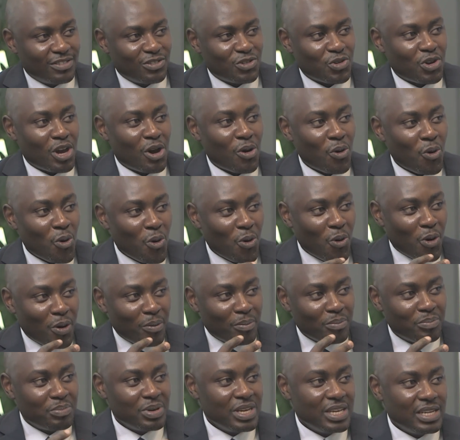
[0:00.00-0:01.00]
So you're all
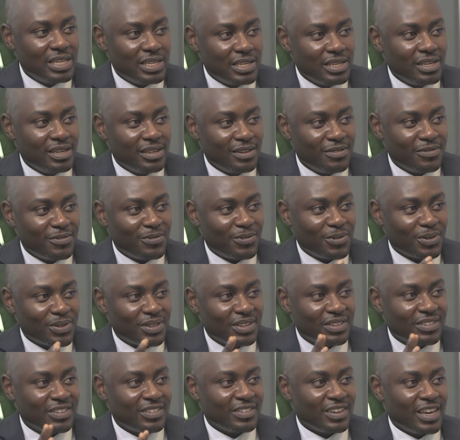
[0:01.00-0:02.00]
competing for
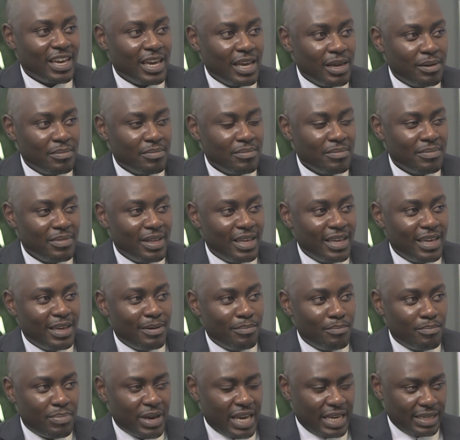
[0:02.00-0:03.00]
the same
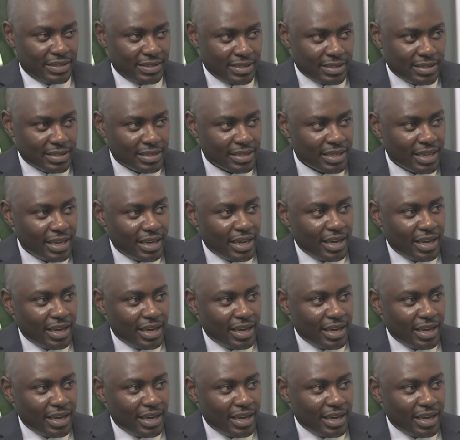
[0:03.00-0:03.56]
base,